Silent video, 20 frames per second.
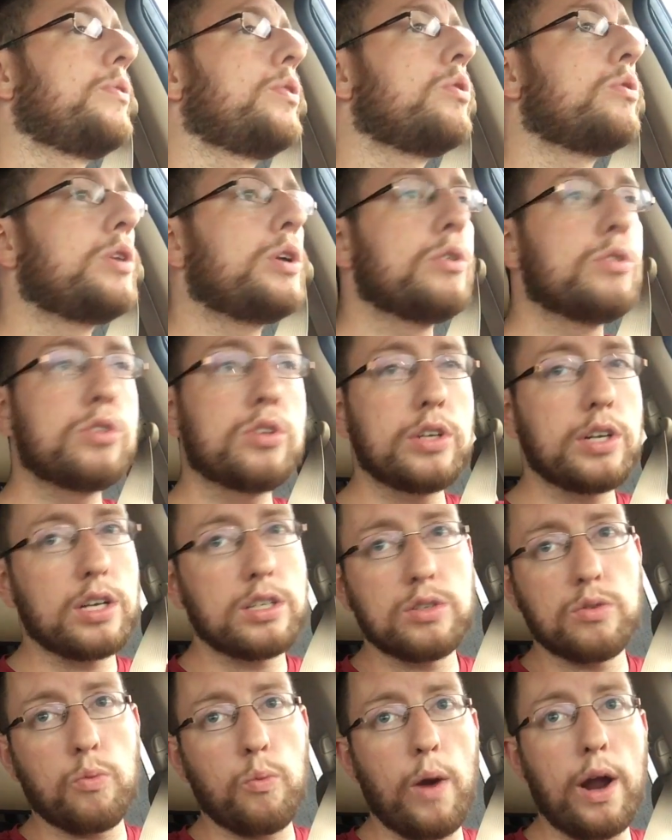who usually
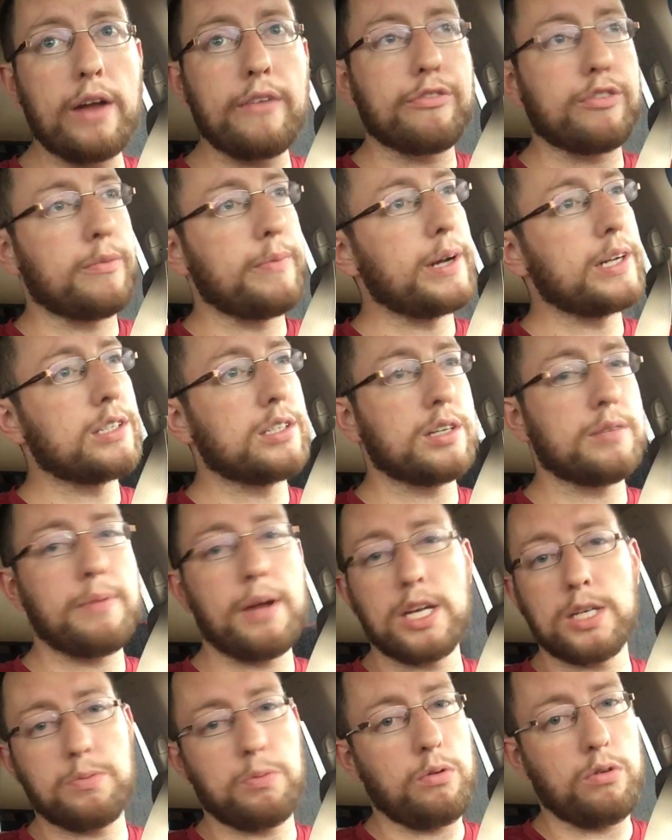doesn't wait for Major League
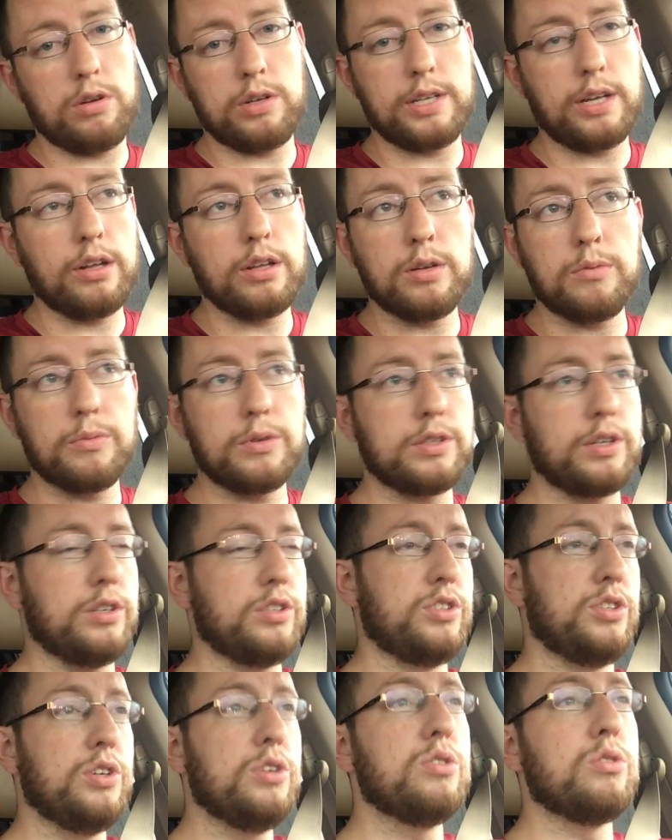Baseball to tell them what to
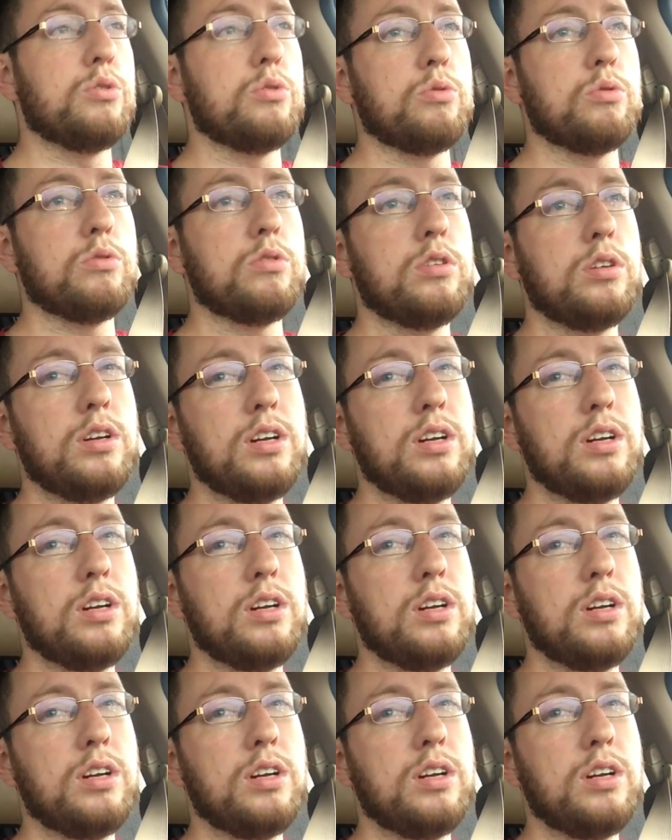do,